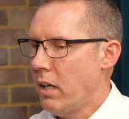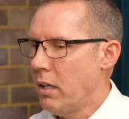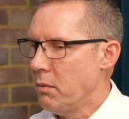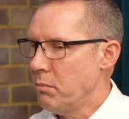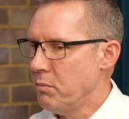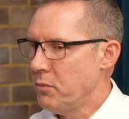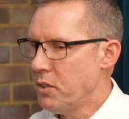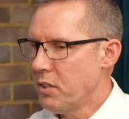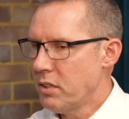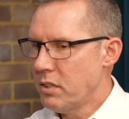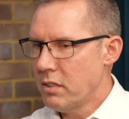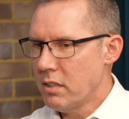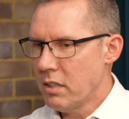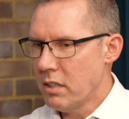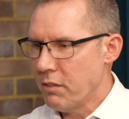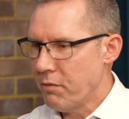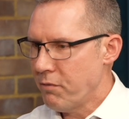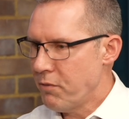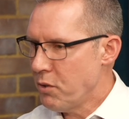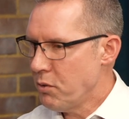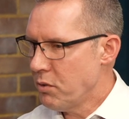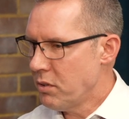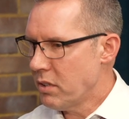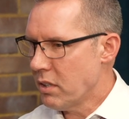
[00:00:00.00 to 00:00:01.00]
just in a
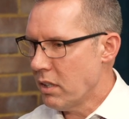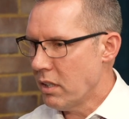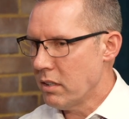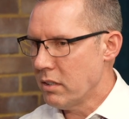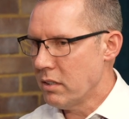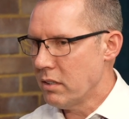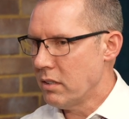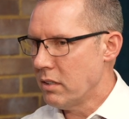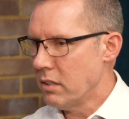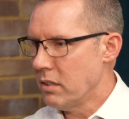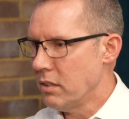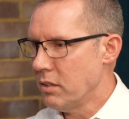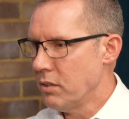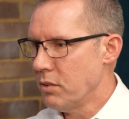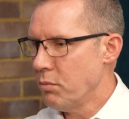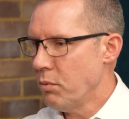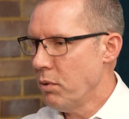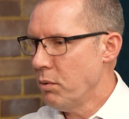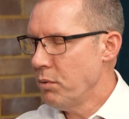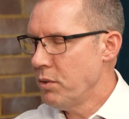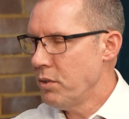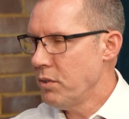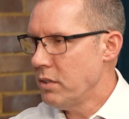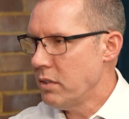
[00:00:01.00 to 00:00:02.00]
few sentences?
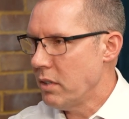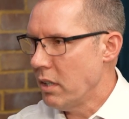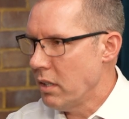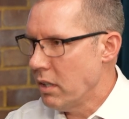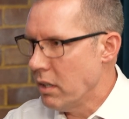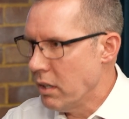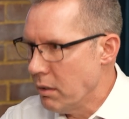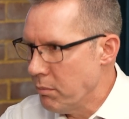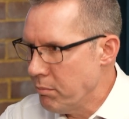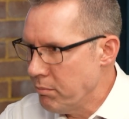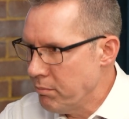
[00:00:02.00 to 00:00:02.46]
What would you say to them?